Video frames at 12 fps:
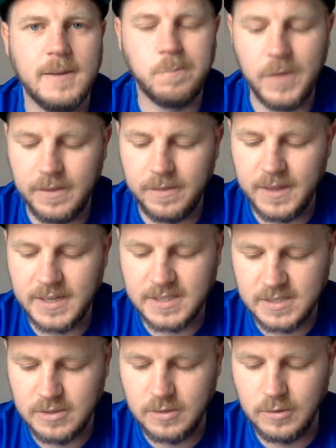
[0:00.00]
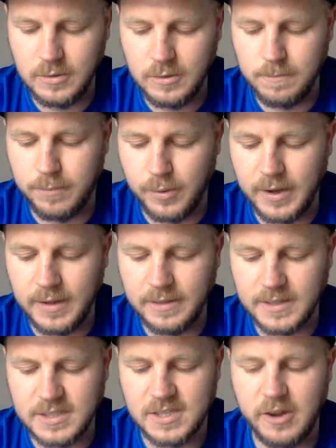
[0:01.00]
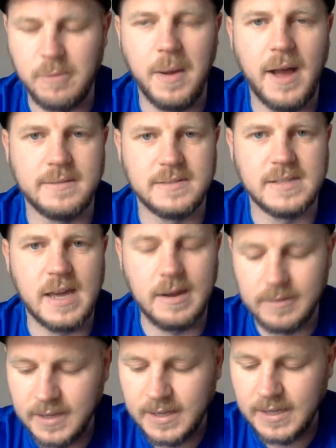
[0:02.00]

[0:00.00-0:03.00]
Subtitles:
in this to bring the psychopaths down.